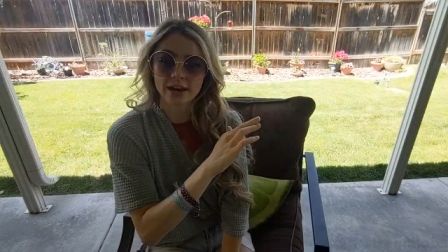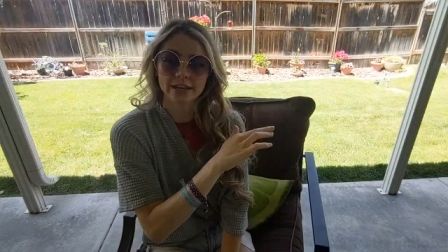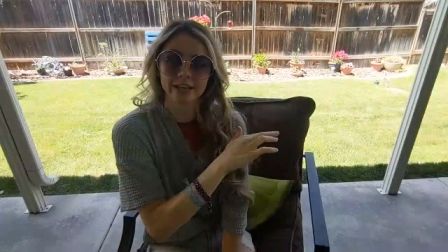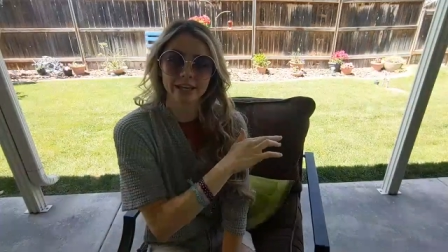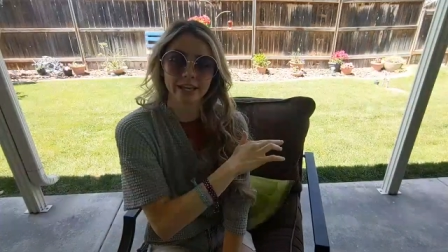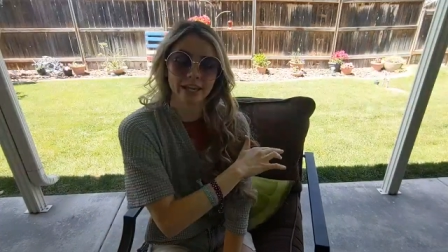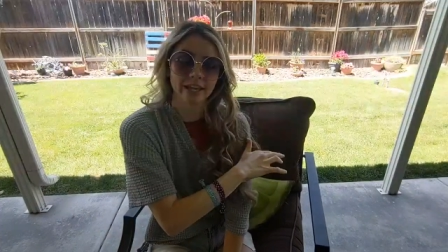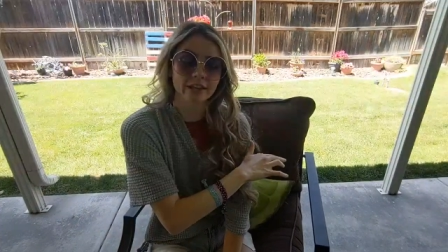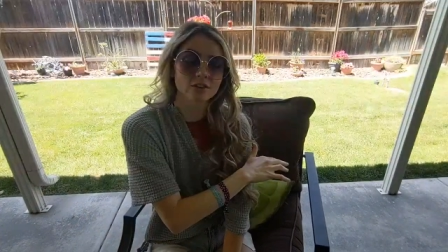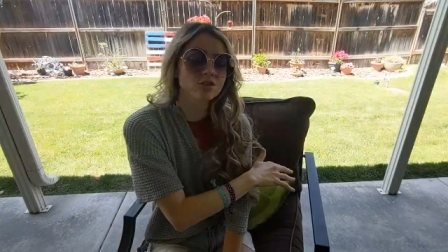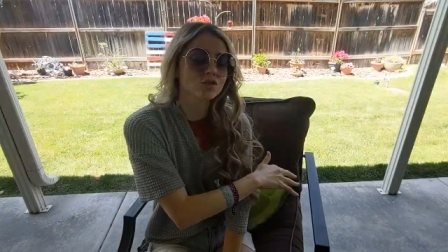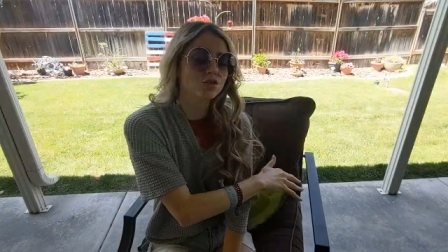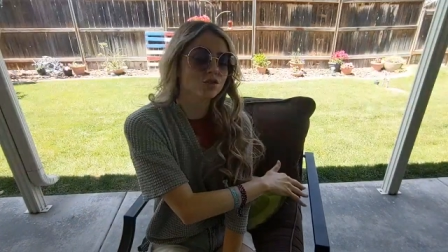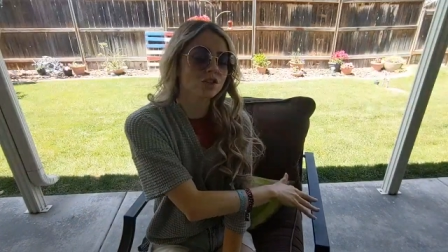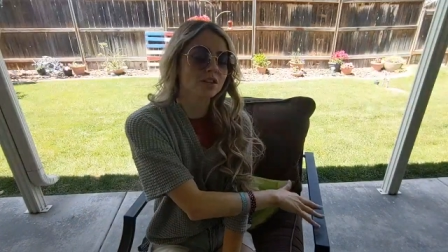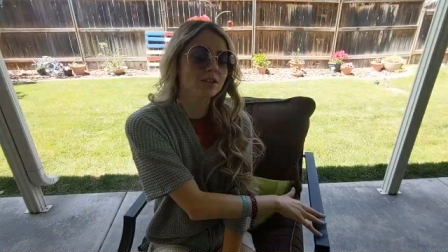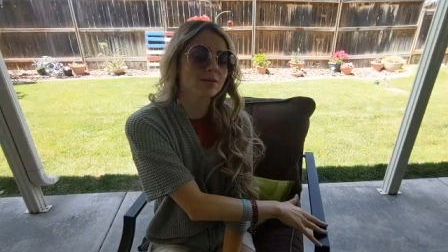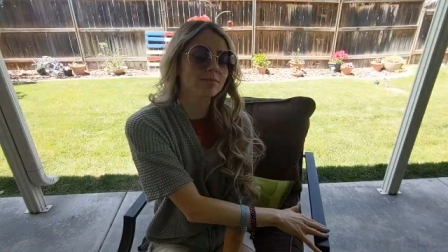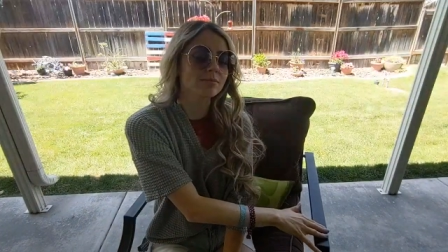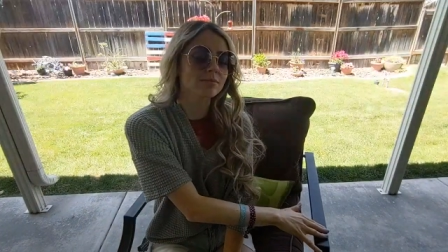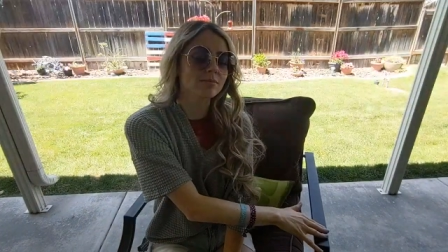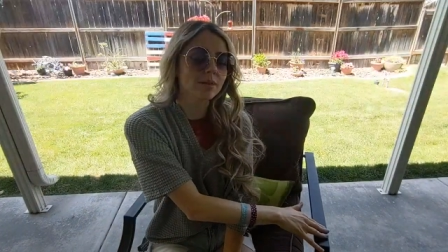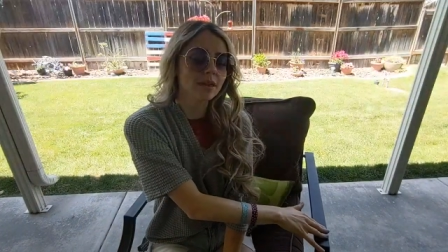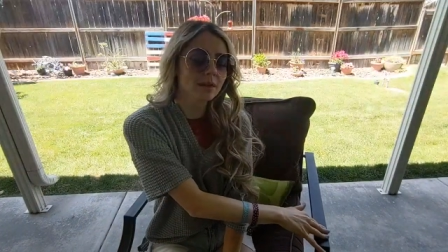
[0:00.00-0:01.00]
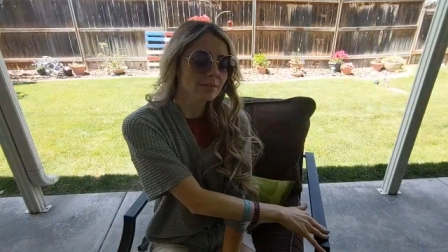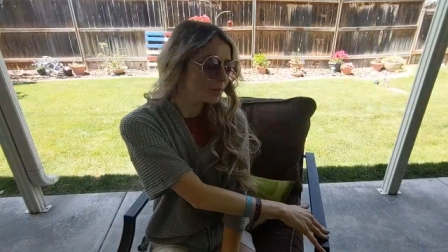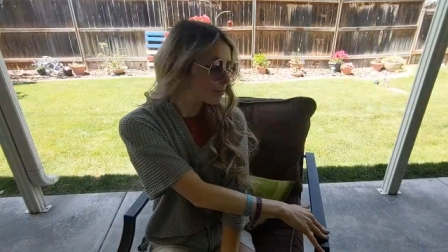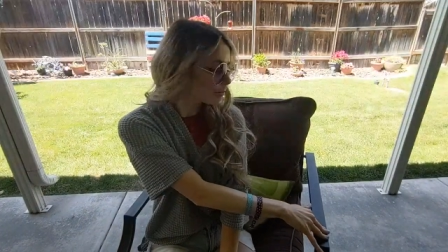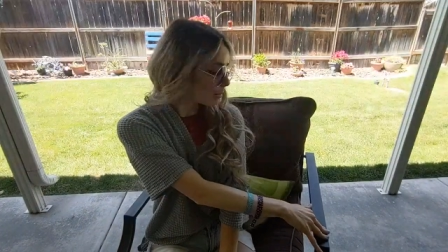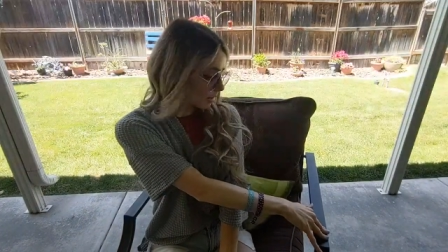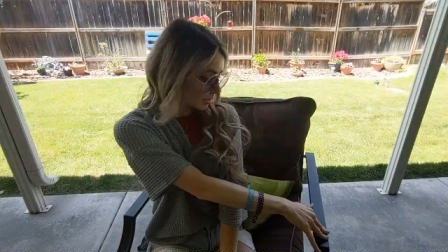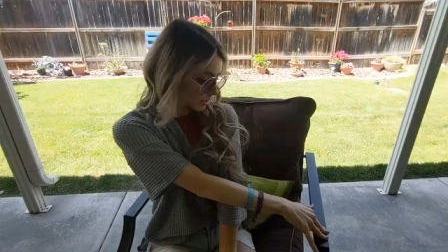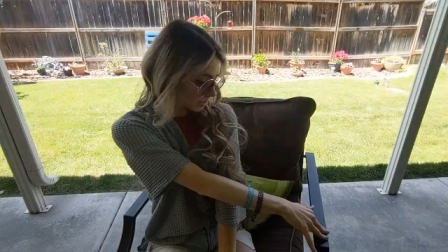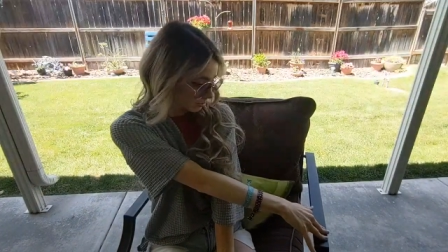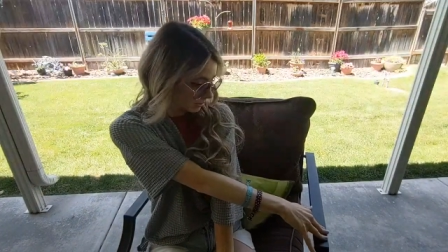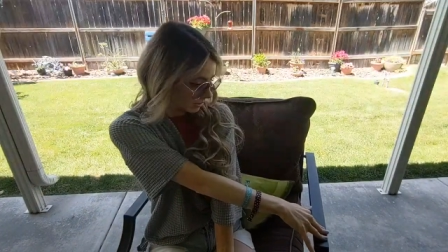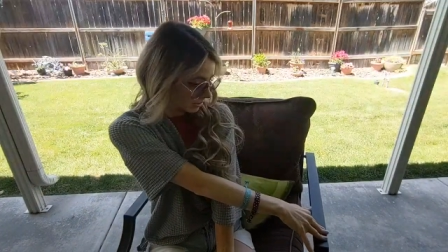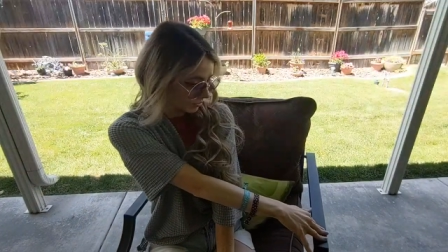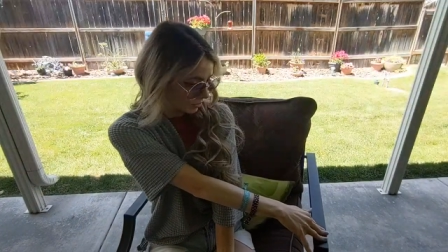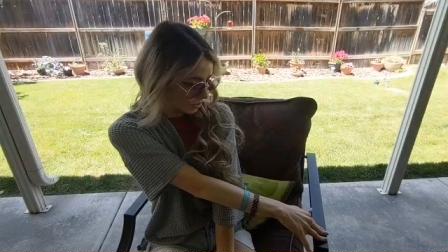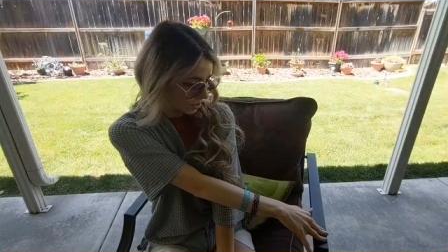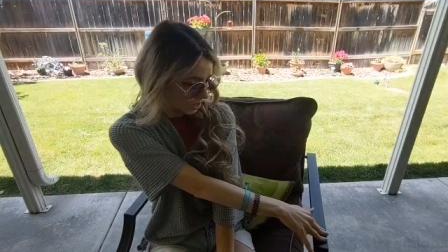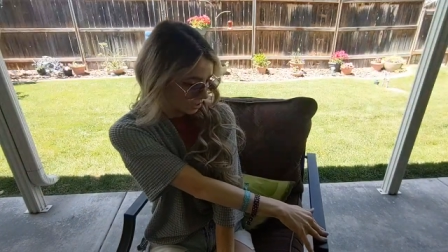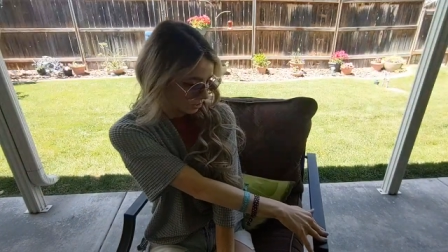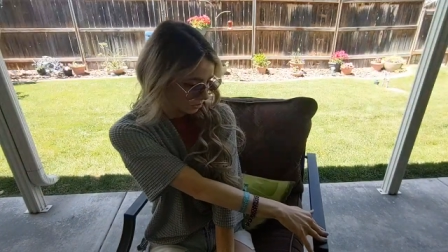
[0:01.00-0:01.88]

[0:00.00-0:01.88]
I can stream maybe possibly if